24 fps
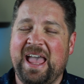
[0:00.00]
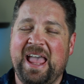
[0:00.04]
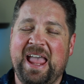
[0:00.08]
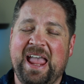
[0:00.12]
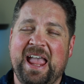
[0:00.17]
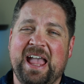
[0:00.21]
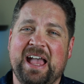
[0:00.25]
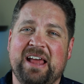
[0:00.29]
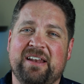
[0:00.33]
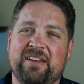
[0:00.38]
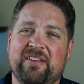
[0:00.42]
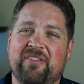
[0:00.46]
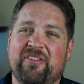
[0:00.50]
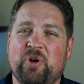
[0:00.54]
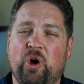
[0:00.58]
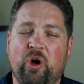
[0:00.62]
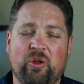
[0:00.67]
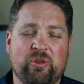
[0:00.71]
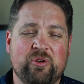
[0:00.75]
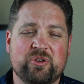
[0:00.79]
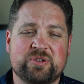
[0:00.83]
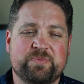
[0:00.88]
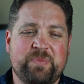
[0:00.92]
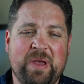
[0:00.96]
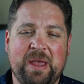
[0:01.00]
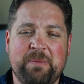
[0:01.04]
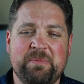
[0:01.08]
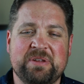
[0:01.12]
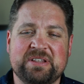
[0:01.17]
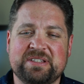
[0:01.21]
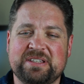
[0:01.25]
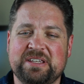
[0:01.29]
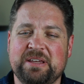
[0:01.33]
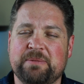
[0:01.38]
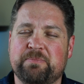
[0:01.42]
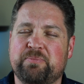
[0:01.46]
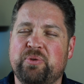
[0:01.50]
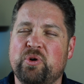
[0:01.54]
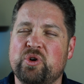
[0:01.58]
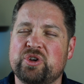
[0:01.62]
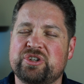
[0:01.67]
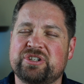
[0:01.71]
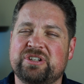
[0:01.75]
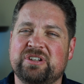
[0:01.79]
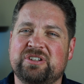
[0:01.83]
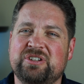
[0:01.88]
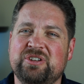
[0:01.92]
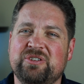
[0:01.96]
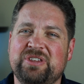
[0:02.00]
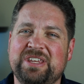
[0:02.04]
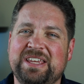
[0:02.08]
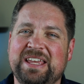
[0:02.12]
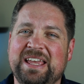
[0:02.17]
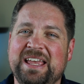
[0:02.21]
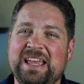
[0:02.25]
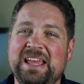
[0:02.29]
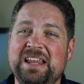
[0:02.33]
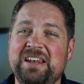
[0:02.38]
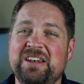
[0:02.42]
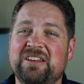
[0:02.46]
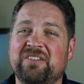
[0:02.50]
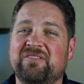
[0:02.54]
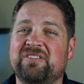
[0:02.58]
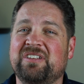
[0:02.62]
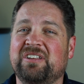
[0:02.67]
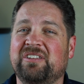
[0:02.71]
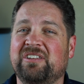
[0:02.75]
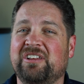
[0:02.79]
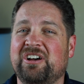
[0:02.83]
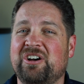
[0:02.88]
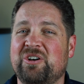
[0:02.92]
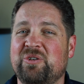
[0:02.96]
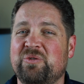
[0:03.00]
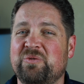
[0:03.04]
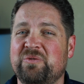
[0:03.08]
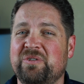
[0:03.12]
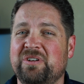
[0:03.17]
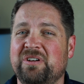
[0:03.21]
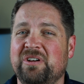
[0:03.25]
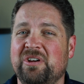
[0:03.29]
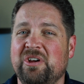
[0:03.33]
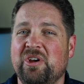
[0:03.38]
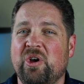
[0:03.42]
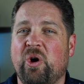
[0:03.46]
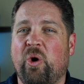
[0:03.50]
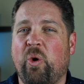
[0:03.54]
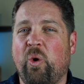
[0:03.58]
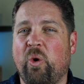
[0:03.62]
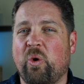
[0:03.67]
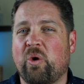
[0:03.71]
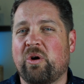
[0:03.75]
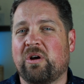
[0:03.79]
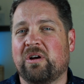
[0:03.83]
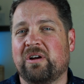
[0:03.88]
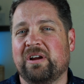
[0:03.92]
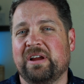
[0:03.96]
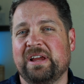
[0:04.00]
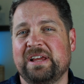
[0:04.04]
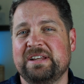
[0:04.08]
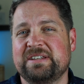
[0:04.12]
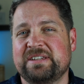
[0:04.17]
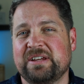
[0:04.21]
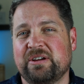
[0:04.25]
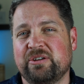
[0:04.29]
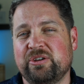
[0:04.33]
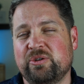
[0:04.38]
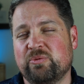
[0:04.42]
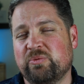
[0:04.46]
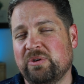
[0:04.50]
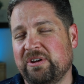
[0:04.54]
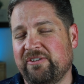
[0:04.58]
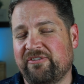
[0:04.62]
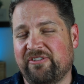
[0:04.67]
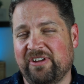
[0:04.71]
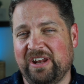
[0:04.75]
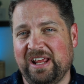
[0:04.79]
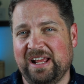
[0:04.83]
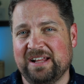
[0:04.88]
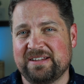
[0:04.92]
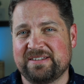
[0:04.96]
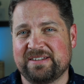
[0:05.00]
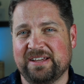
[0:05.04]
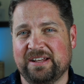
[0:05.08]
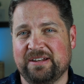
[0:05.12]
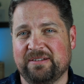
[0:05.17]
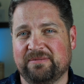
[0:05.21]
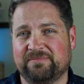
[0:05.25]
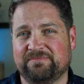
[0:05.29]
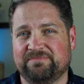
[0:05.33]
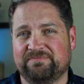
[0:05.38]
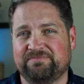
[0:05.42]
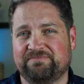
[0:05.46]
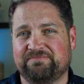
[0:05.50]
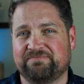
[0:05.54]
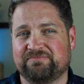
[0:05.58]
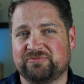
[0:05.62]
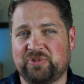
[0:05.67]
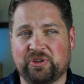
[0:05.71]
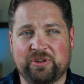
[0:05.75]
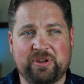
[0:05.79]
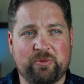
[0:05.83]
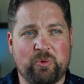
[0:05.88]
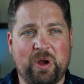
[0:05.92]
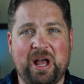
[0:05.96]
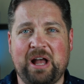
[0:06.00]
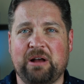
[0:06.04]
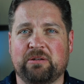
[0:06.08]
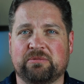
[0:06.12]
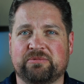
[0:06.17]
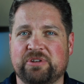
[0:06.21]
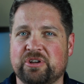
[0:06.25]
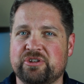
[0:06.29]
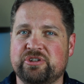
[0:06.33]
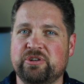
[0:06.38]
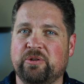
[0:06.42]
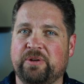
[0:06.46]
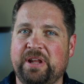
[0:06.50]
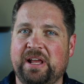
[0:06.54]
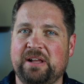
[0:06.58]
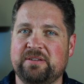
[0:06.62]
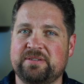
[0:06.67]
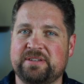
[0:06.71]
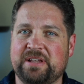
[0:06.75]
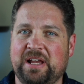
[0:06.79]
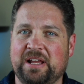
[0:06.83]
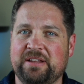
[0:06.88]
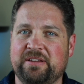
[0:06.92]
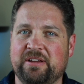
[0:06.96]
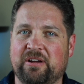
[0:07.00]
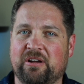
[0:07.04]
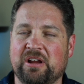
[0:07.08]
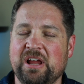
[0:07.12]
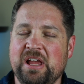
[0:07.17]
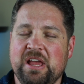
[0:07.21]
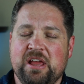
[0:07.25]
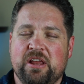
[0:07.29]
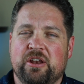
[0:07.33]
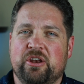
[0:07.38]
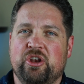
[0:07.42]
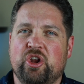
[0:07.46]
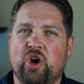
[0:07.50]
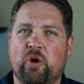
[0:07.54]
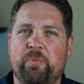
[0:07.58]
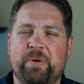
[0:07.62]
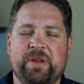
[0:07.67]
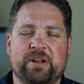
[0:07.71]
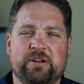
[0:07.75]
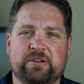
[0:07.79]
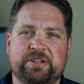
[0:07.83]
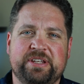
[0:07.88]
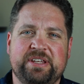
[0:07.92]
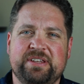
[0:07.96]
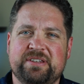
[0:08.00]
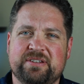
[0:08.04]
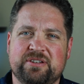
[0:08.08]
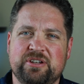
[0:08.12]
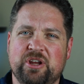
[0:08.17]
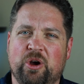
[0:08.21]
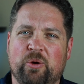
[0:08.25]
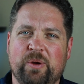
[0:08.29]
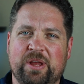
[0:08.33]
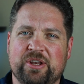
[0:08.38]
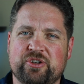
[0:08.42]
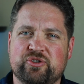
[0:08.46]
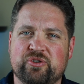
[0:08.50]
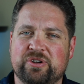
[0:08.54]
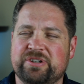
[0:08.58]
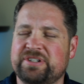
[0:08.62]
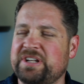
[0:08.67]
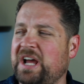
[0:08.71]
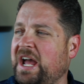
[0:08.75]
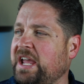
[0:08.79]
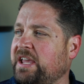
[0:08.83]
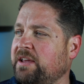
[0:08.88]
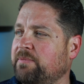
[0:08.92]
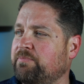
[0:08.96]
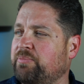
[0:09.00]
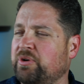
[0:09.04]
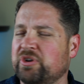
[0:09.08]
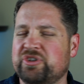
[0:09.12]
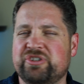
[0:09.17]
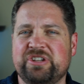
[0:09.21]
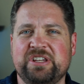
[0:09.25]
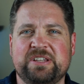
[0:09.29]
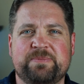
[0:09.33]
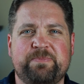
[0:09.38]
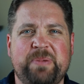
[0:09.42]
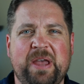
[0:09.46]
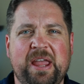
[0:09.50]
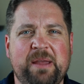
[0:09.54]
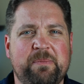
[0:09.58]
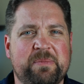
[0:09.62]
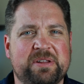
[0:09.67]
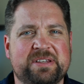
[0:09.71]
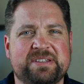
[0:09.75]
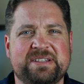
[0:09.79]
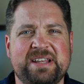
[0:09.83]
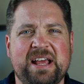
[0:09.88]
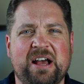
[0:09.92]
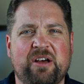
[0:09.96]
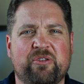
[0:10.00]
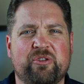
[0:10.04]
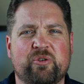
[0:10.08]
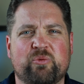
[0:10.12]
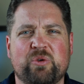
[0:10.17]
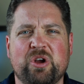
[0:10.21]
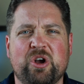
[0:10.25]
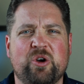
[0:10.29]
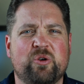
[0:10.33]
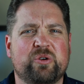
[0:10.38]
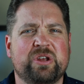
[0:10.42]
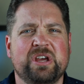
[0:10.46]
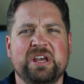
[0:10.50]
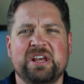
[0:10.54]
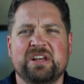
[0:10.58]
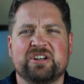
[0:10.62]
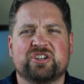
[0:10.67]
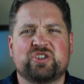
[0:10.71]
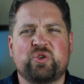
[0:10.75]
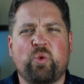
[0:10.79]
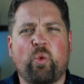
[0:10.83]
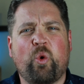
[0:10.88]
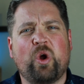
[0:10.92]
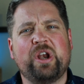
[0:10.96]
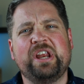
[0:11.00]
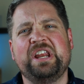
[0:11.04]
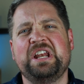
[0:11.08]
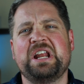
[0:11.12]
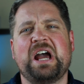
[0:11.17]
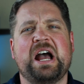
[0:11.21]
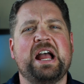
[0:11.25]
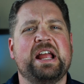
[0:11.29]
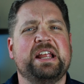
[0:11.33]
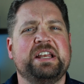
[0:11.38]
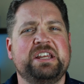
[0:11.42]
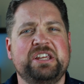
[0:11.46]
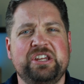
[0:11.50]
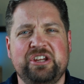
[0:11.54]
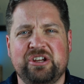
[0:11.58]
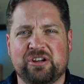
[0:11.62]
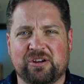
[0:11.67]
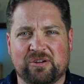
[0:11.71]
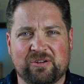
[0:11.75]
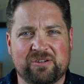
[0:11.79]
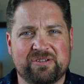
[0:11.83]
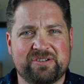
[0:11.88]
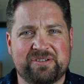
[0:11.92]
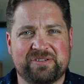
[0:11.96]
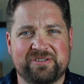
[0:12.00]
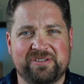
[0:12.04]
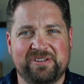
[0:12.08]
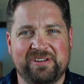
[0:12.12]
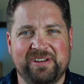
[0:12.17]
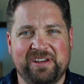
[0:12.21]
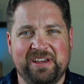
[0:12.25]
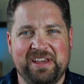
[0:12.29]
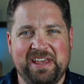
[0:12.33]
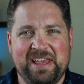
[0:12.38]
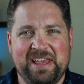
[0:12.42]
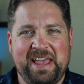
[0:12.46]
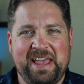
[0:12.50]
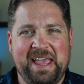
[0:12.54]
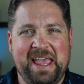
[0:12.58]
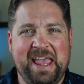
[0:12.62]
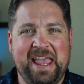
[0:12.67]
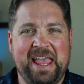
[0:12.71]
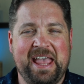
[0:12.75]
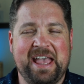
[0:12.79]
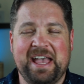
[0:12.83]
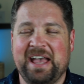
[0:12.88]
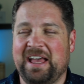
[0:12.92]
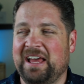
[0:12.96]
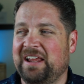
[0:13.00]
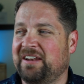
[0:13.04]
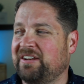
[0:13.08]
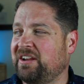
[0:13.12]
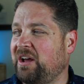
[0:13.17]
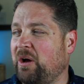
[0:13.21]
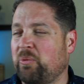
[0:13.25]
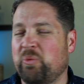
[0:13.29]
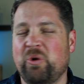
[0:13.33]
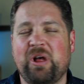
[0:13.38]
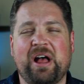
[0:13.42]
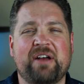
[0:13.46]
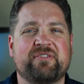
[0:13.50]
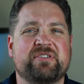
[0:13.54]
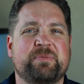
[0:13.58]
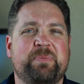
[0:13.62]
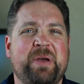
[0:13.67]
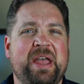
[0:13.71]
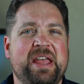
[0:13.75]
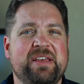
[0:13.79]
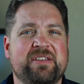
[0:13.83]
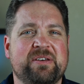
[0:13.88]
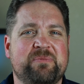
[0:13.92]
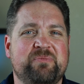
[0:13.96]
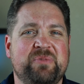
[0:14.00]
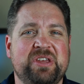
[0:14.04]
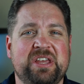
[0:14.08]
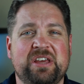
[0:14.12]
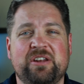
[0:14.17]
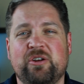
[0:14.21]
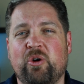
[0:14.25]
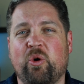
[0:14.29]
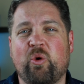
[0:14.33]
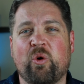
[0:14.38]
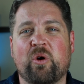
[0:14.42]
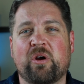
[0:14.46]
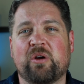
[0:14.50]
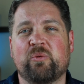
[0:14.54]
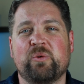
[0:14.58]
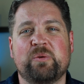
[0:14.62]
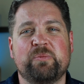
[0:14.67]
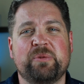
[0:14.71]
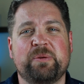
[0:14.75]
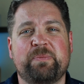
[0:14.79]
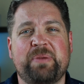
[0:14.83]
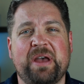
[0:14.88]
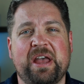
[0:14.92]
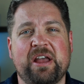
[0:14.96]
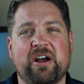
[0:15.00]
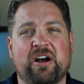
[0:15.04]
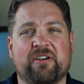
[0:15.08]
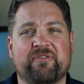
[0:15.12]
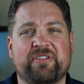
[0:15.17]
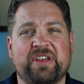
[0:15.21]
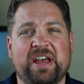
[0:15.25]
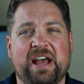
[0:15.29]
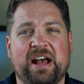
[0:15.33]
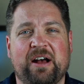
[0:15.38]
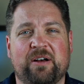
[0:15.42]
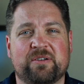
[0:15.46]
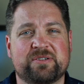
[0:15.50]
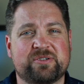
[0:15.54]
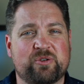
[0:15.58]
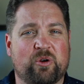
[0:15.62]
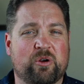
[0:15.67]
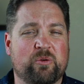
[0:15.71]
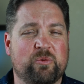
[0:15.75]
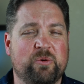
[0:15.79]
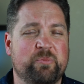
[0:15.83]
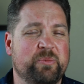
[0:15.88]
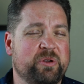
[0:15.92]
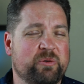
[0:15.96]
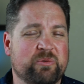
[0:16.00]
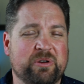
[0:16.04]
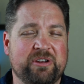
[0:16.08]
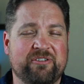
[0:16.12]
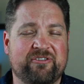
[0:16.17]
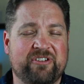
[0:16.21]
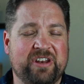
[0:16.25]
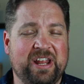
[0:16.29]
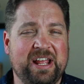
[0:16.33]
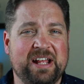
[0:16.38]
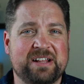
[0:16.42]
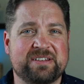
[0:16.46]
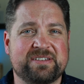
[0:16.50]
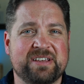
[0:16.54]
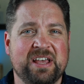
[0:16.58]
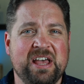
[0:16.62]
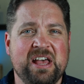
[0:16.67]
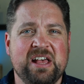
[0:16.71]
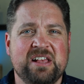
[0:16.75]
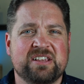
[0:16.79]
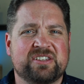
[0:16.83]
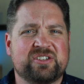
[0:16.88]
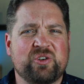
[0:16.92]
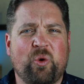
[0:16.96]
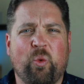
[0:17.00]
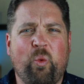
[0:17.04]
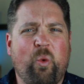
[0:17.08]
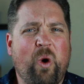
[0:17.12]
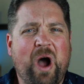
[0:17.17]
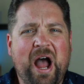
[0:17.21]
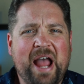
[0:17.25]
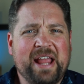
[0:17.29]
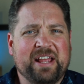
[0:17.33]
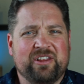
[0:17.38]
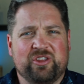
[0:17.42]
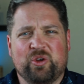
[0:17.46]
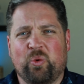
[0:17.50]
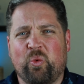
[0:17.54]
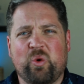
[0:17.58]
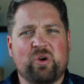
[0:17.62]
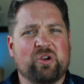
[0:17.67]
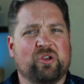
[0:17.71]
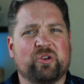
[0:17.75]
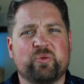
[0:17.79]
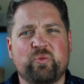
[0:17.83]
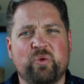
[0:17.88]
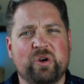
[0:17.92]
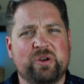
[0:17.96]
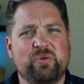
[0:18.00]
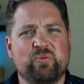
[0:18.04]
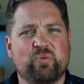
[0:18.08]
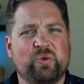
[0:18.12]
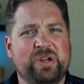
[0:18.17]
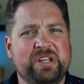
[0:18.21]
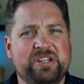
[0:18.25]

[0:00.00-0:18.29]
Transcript: And all those payments get pushed to the end of the loan or until you refinance it. So you think, wow, there's no downside there. No penalties, no interest. I can push these payments down the road 29 years and we'll have to pay them then or when we pay off the house or when we refinance. So why in the world wouldn't